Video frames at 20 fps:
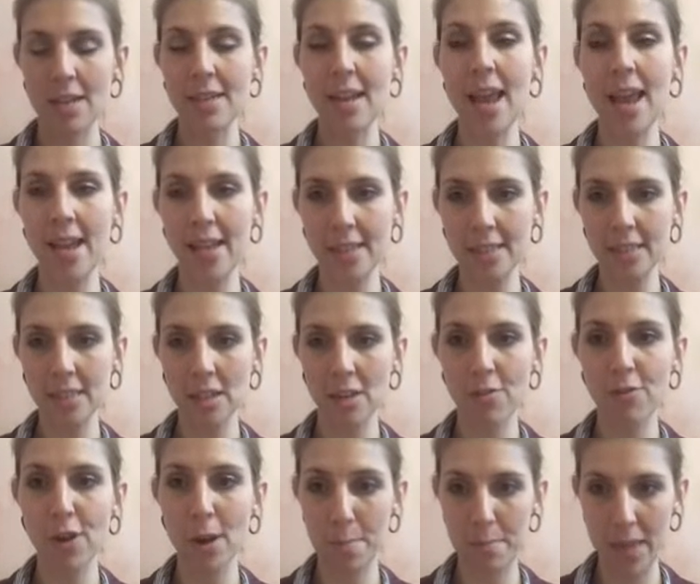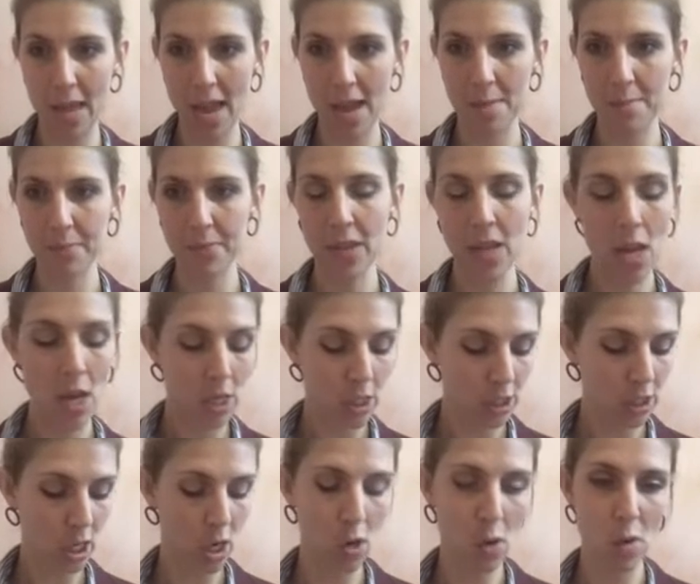takes from that.
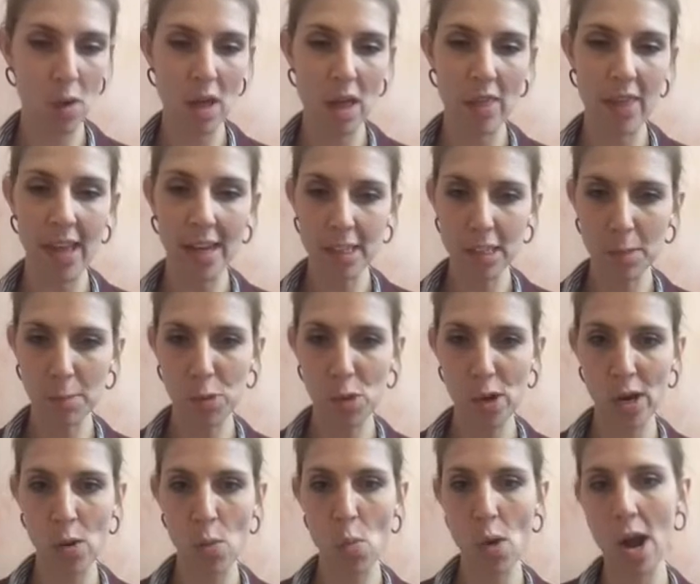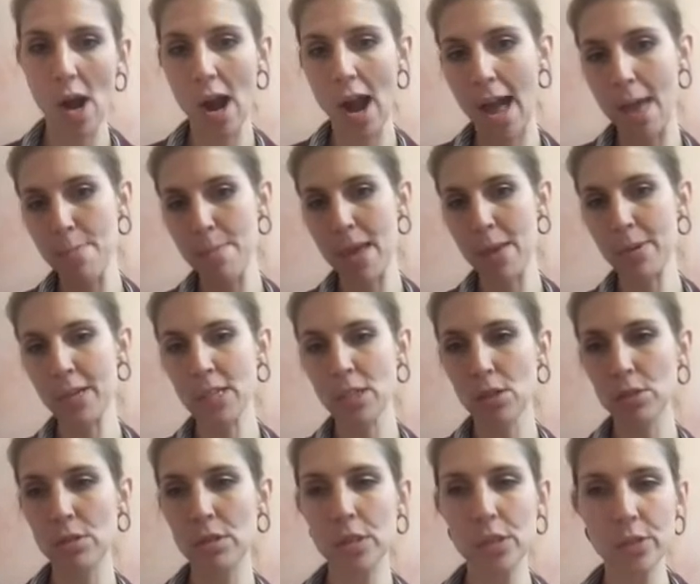So that's the point where I maybe
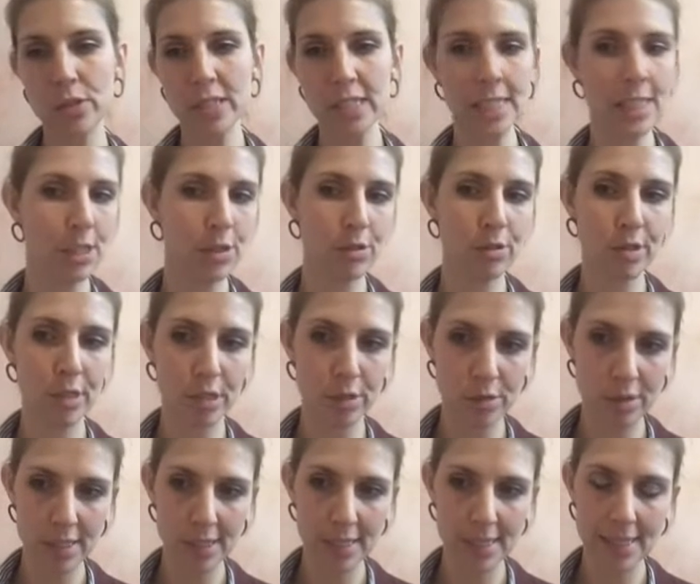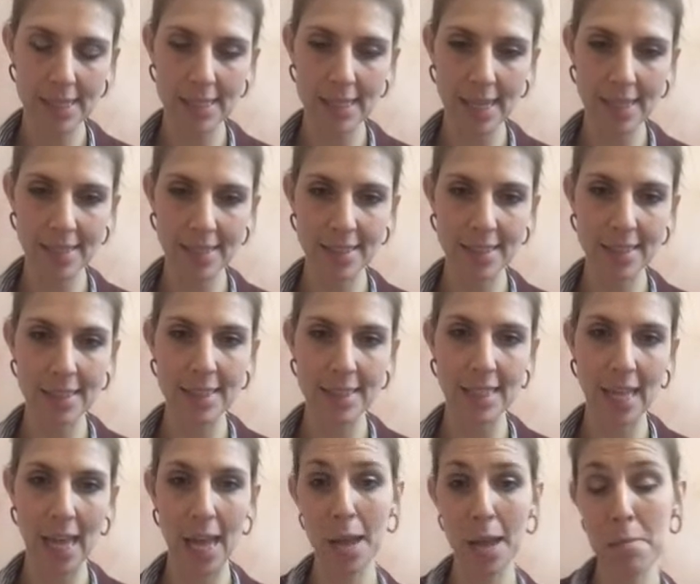don't do the introducing the lesson the
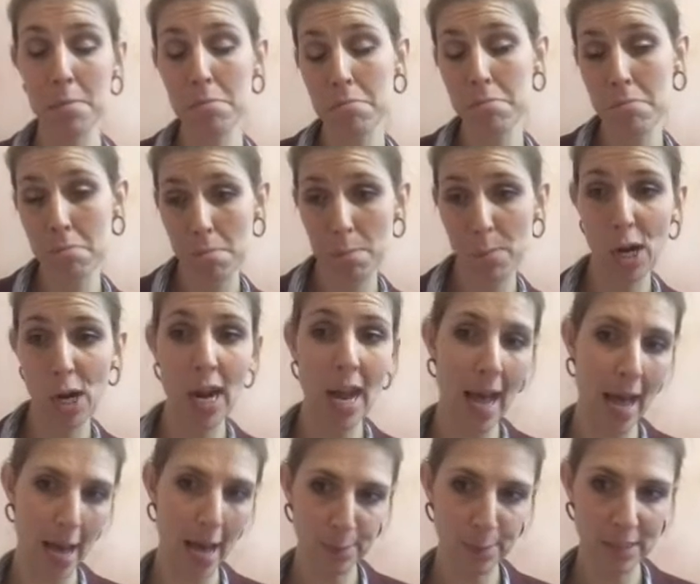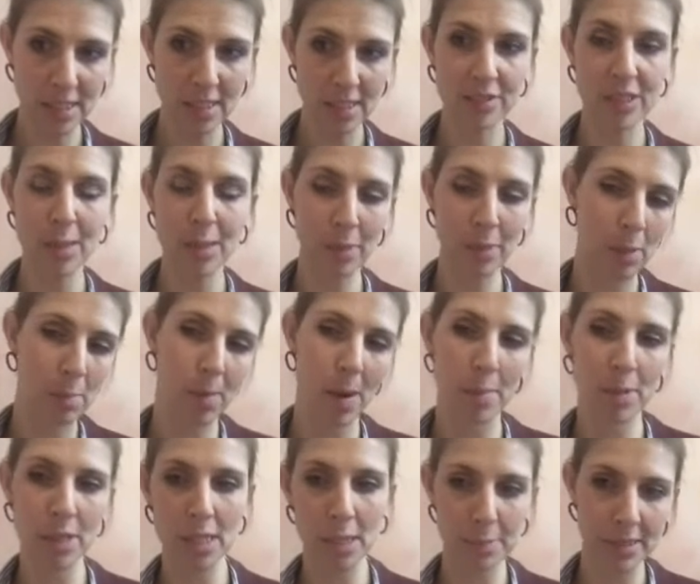same. Perhaps if something
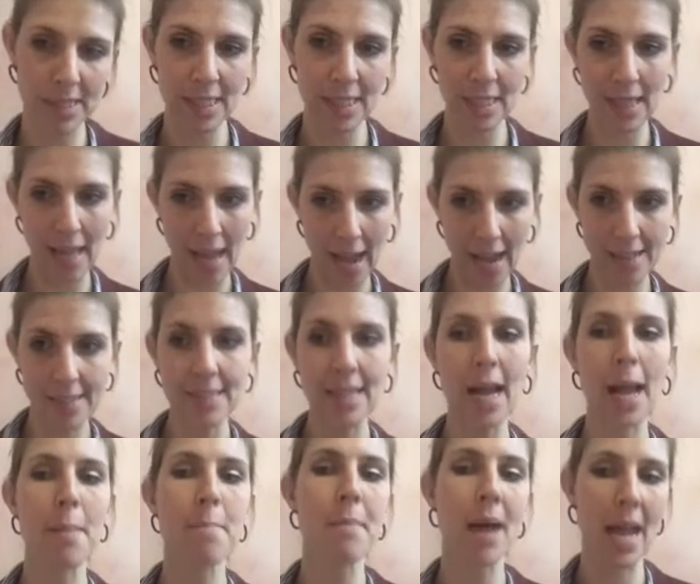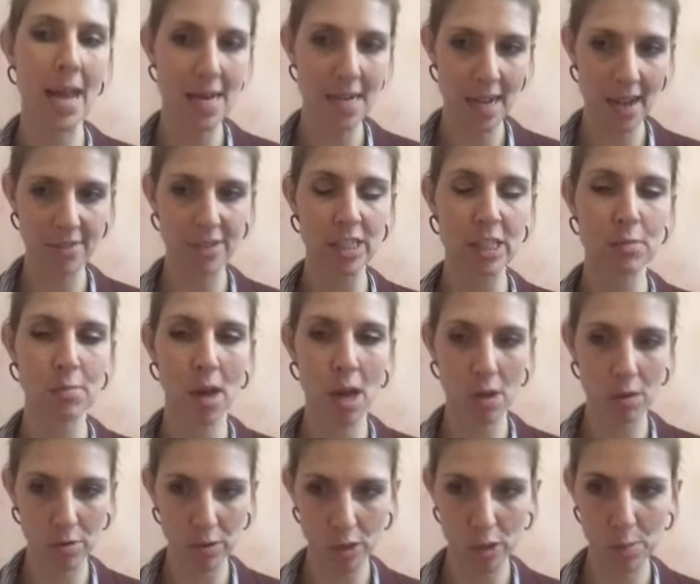bubbled up in the class, I might have a
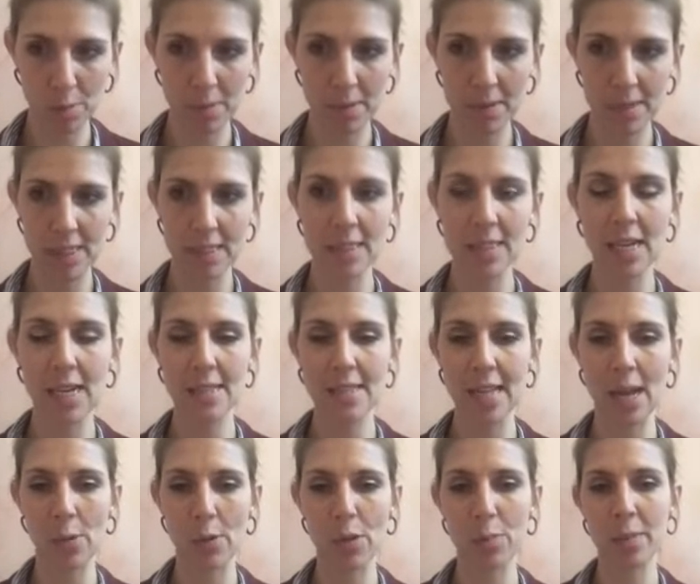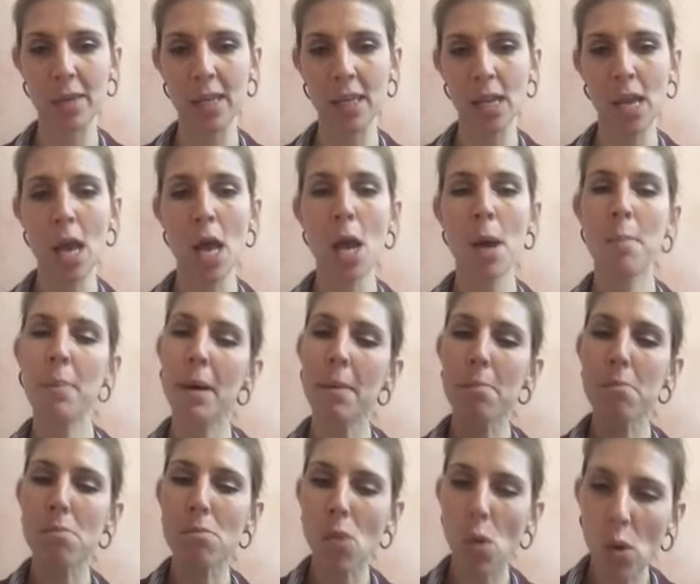small group discuss that with me.
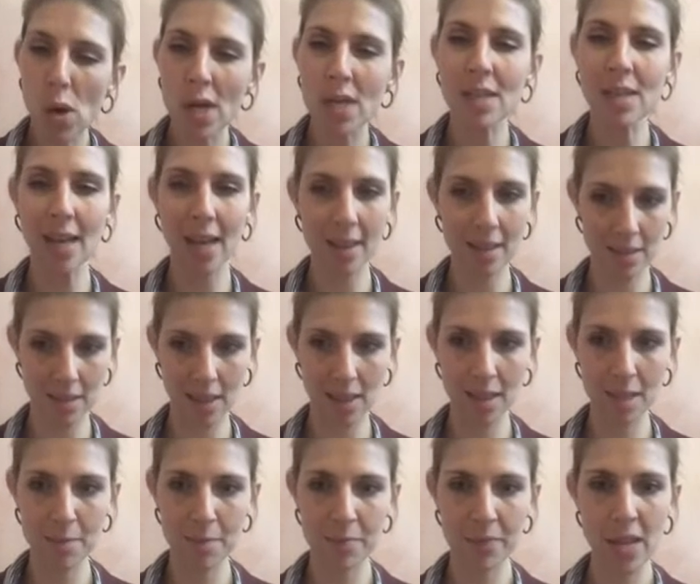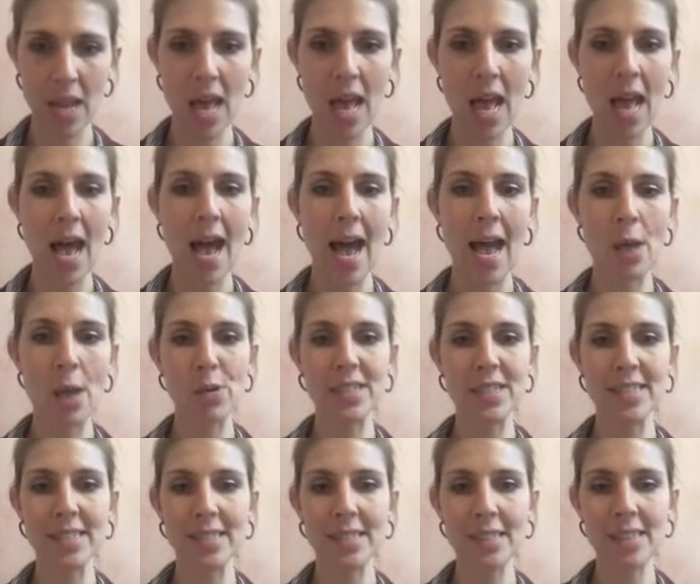But more likely, I
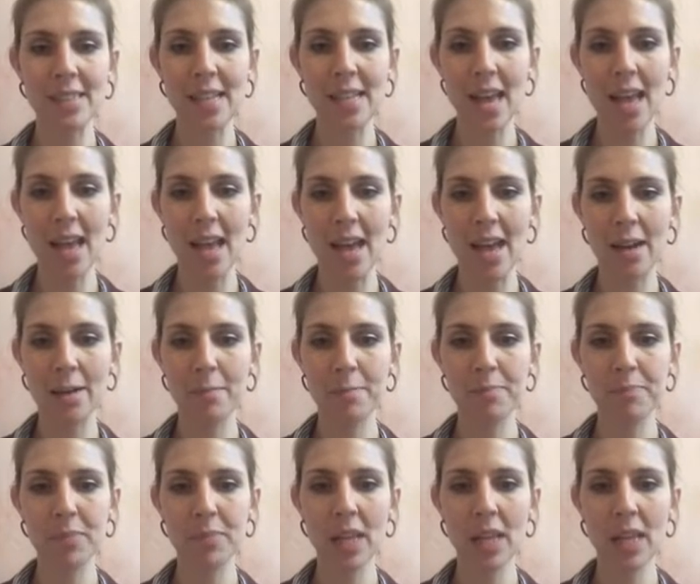would instead